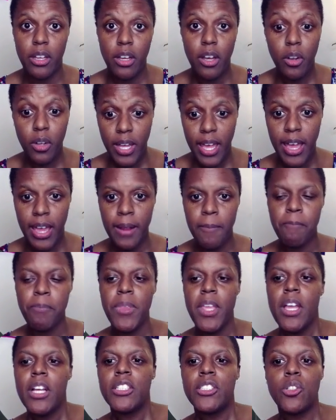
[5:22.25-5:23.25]
Okay,
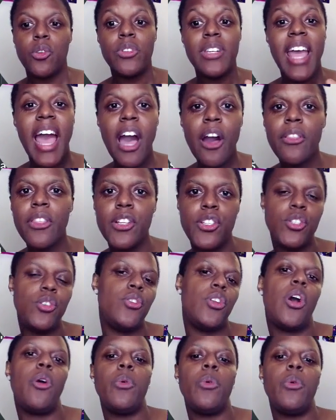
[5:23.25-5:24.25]
so now that you
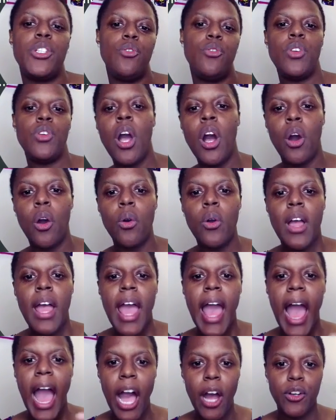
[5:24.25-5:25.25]
know what you know,
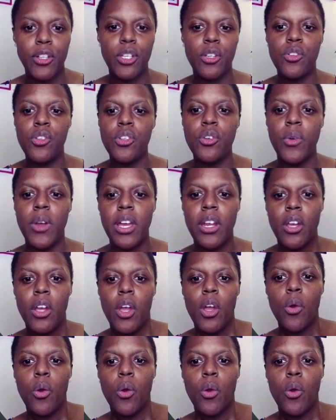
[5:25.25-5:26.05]
how do you do it?